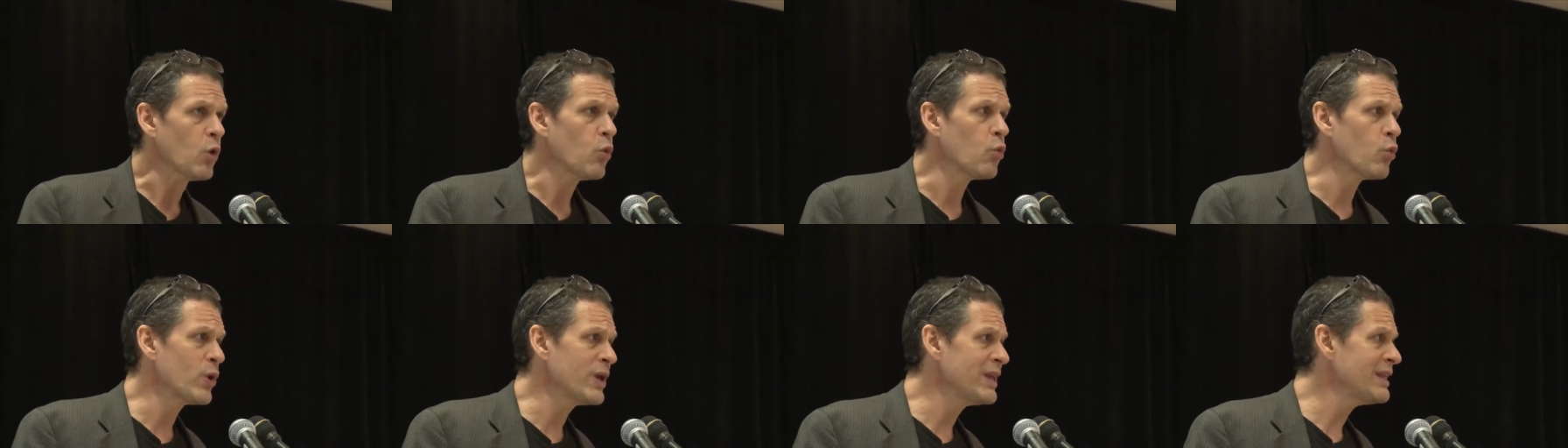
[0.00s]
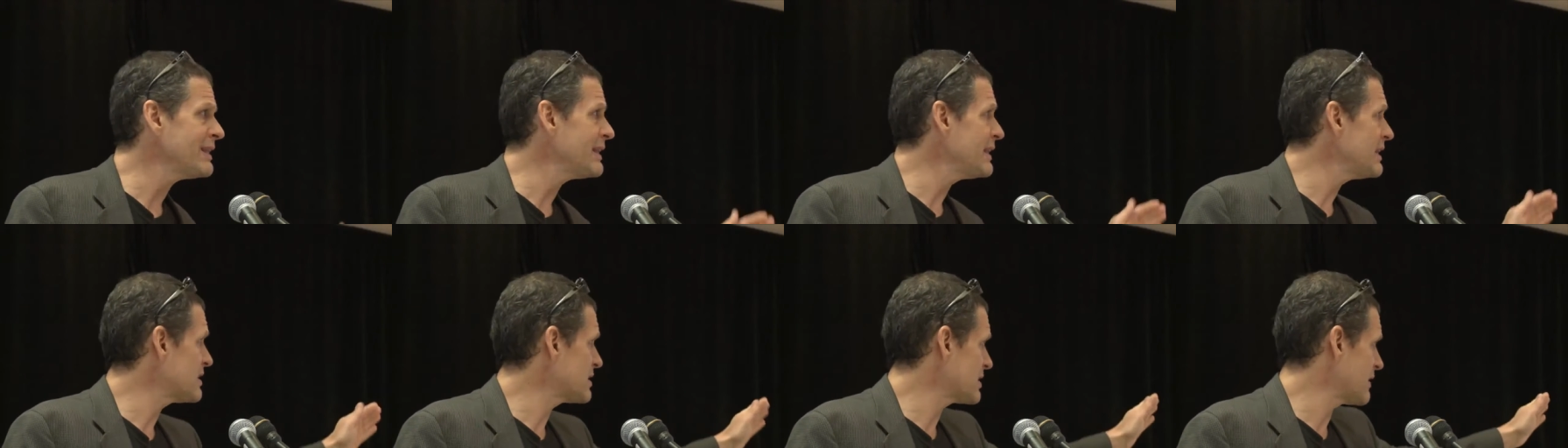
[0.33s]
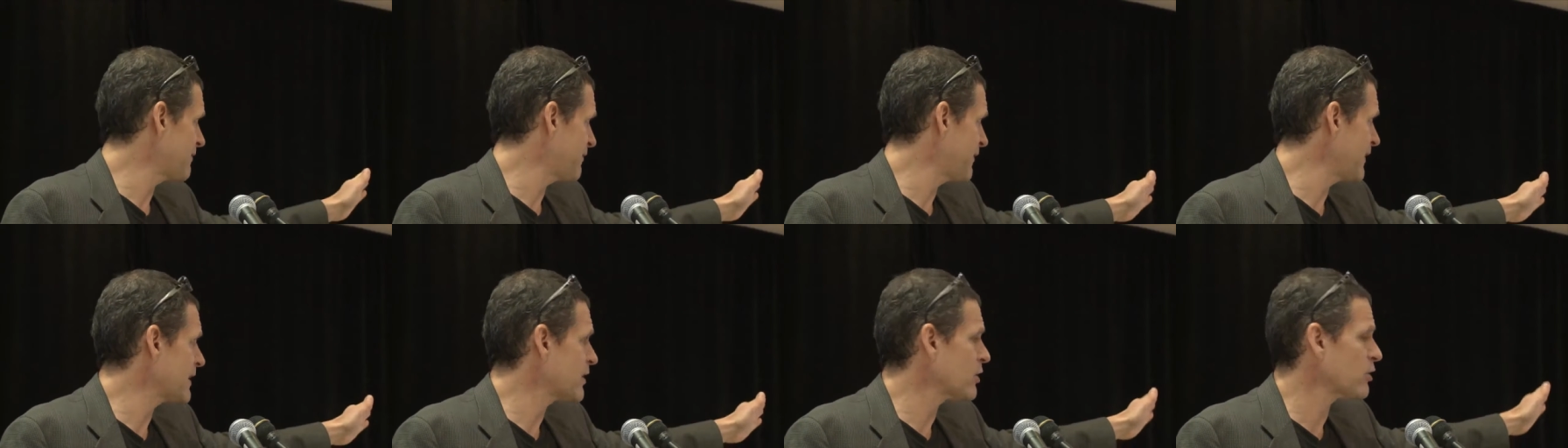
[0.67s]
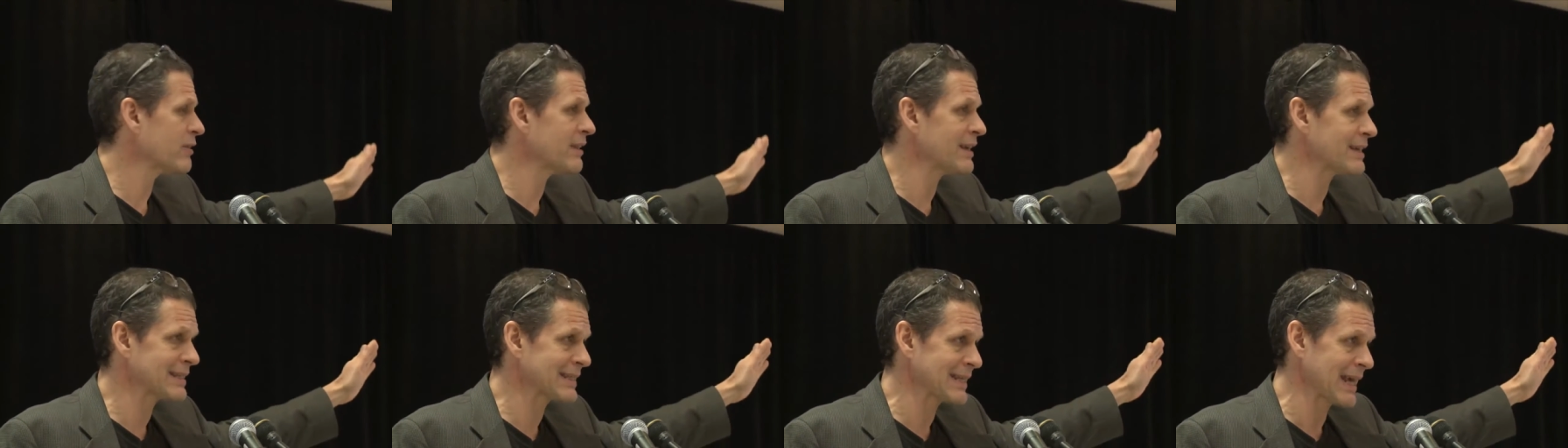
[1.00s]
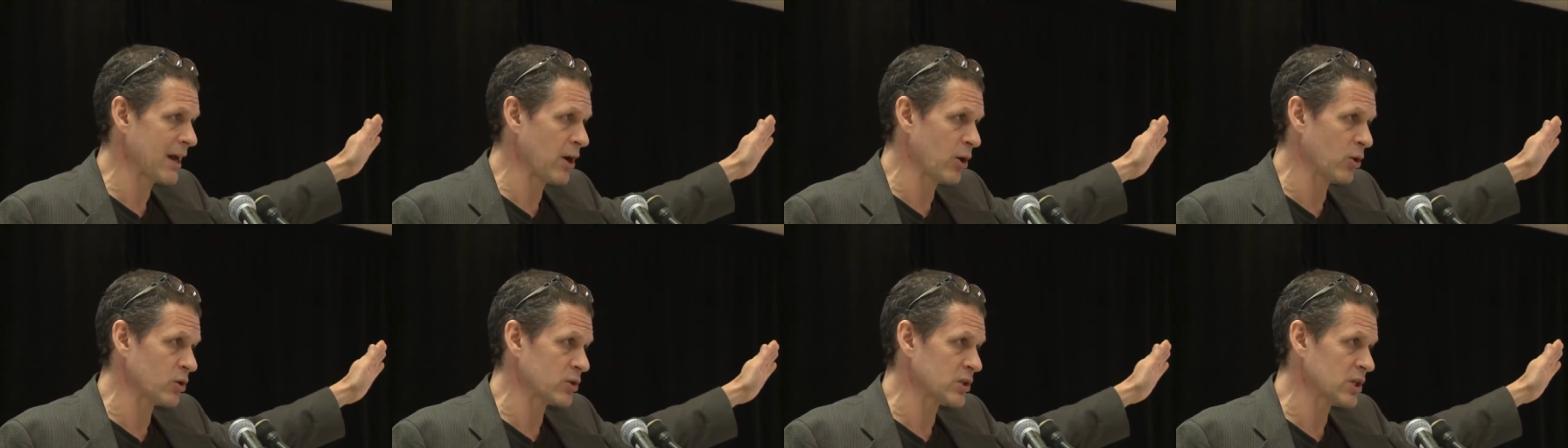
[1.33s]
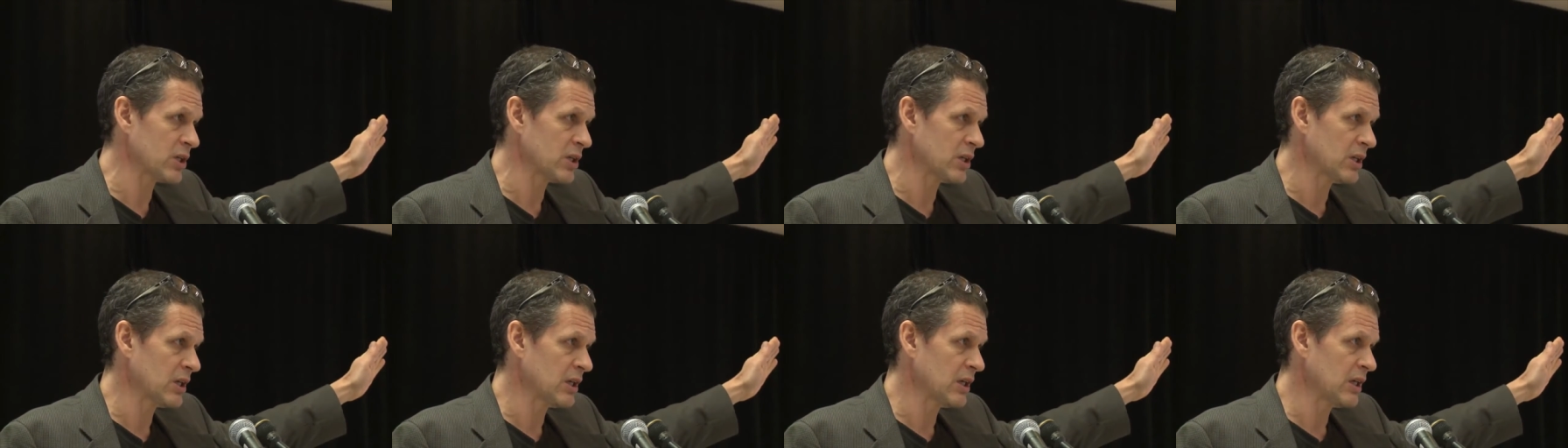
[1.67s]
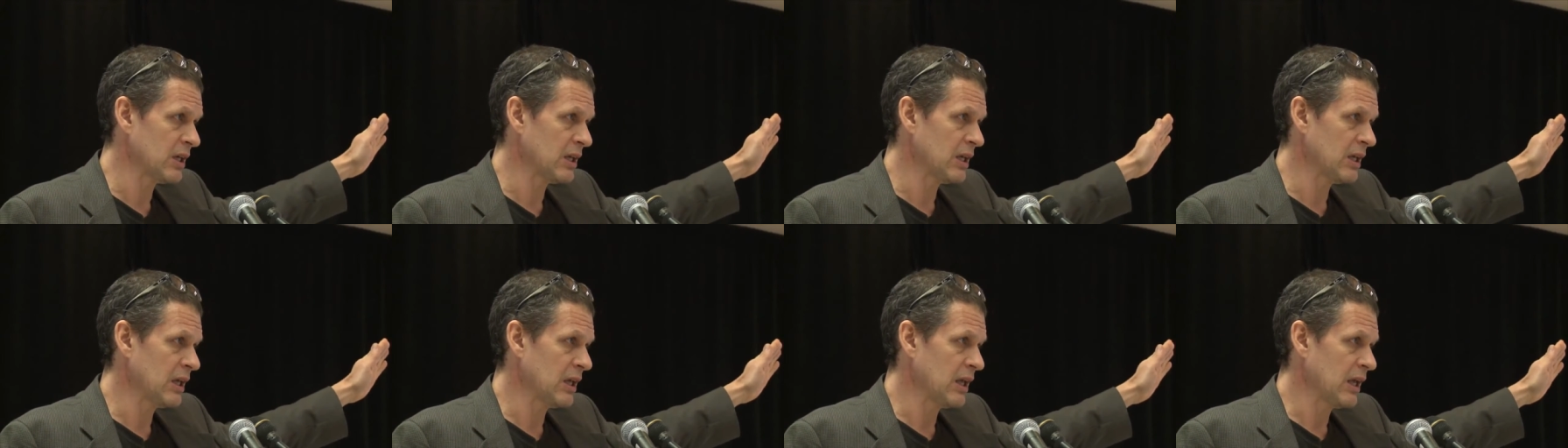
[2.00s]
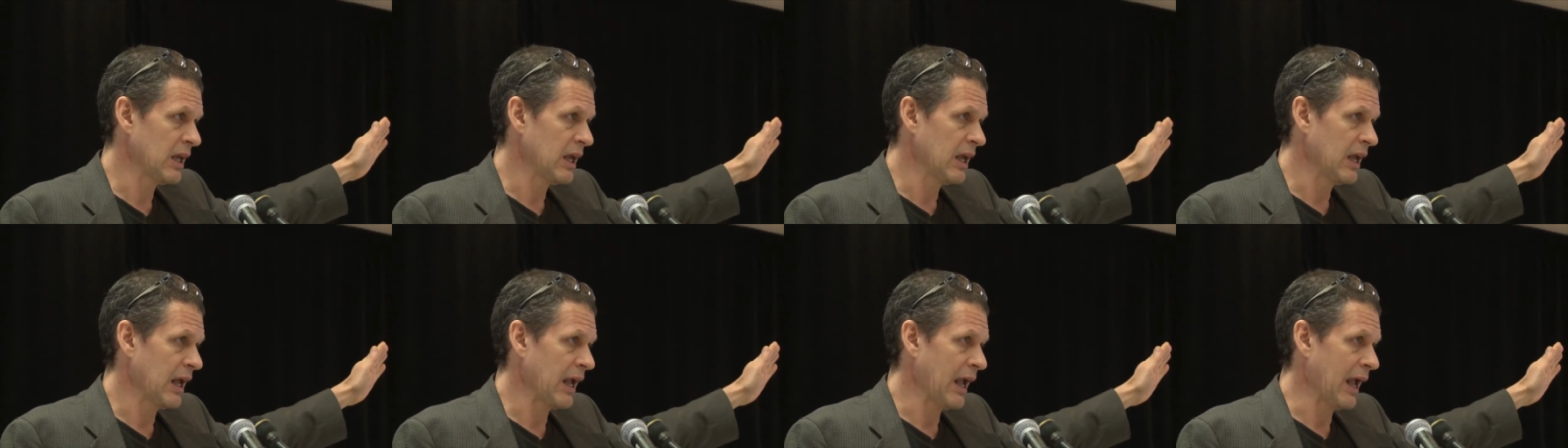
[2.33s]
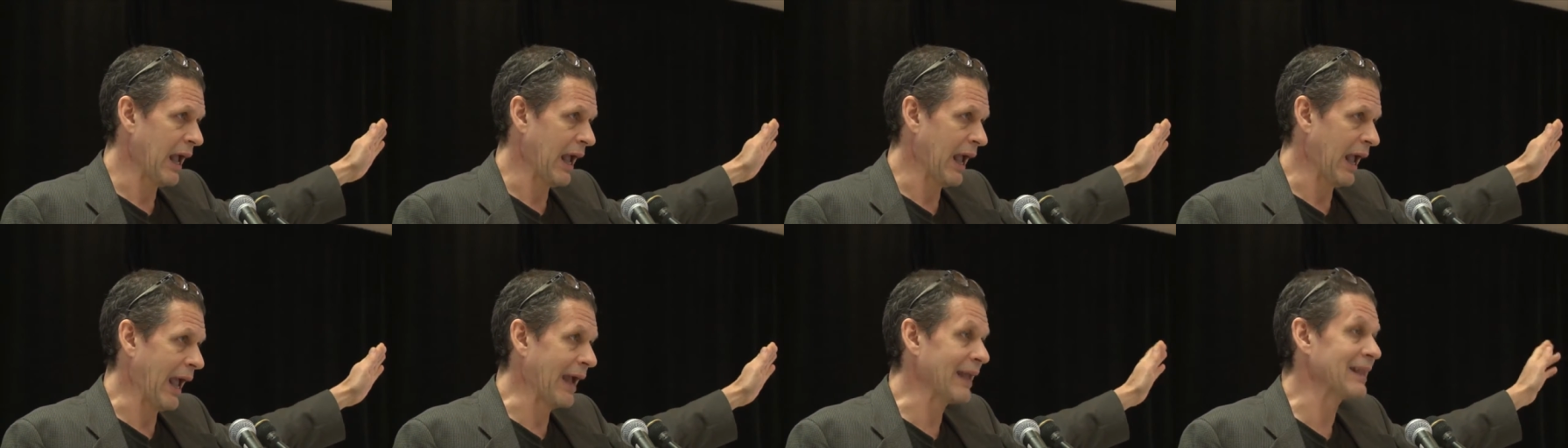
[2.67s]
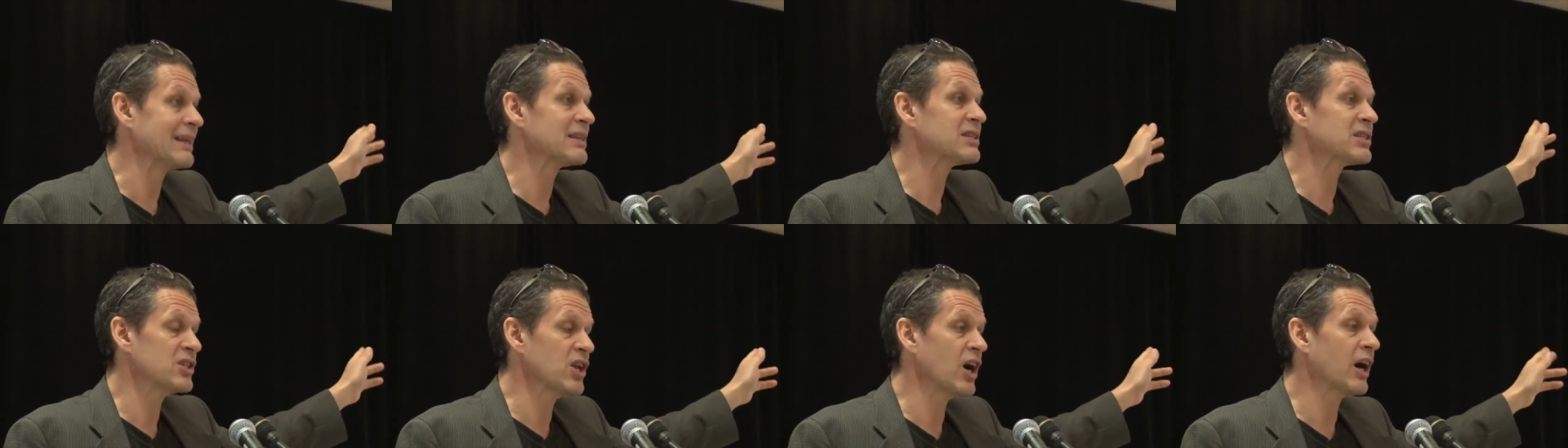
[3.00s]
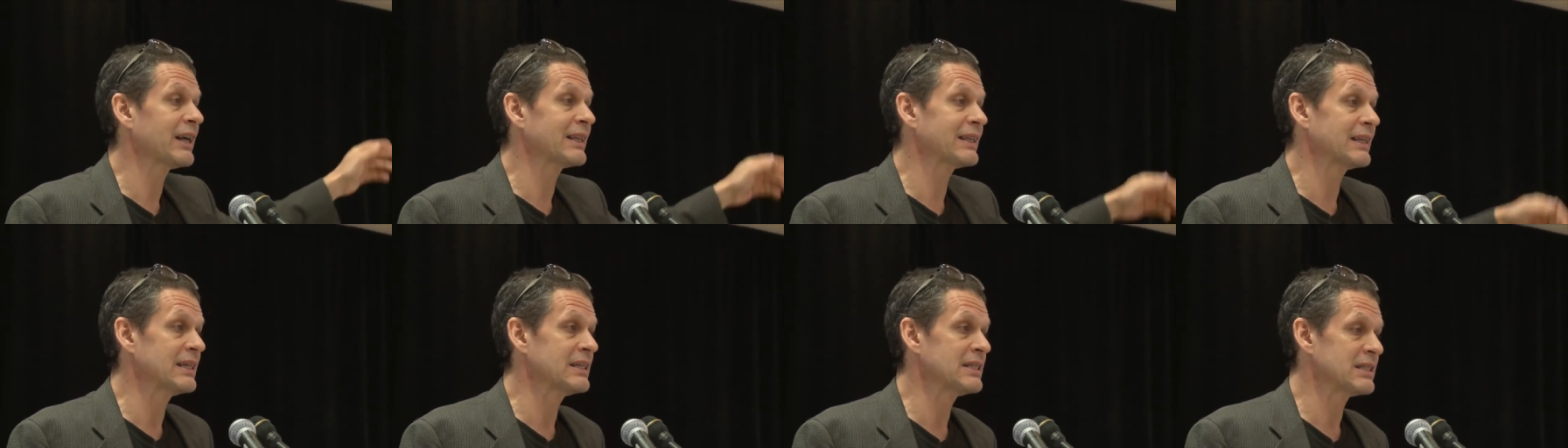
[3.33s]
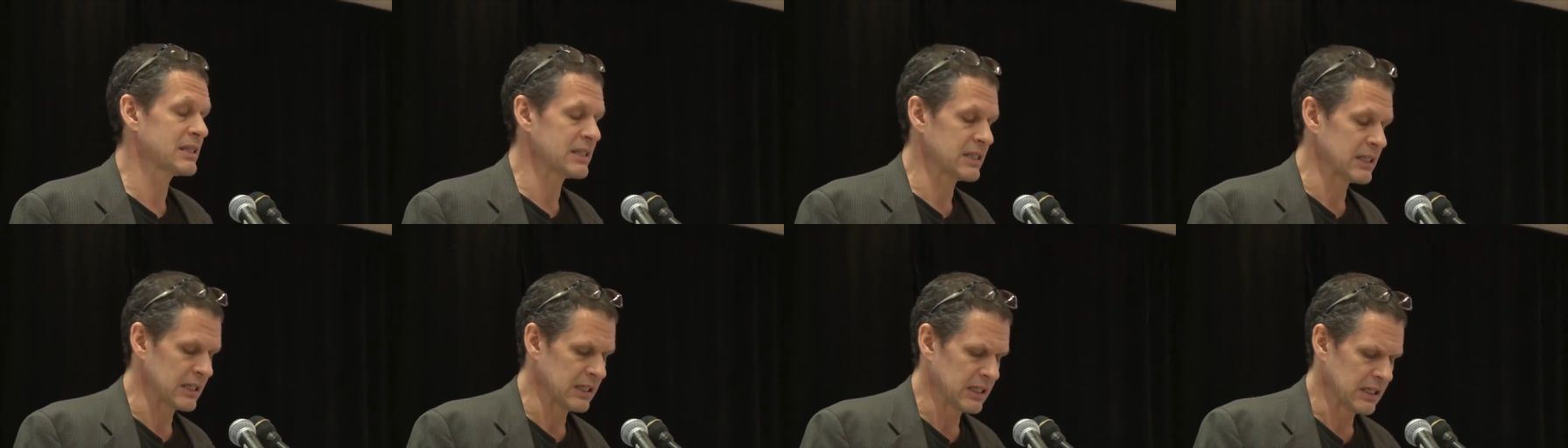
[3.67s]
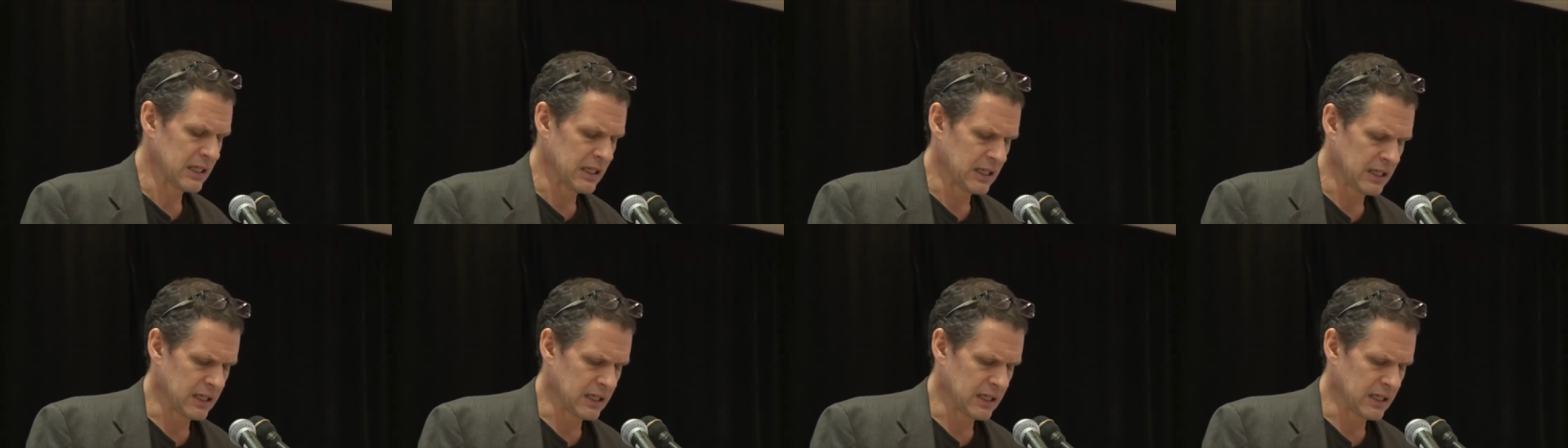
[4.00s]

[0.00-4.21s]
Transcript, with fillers: we need to figure this out. And it's not easy.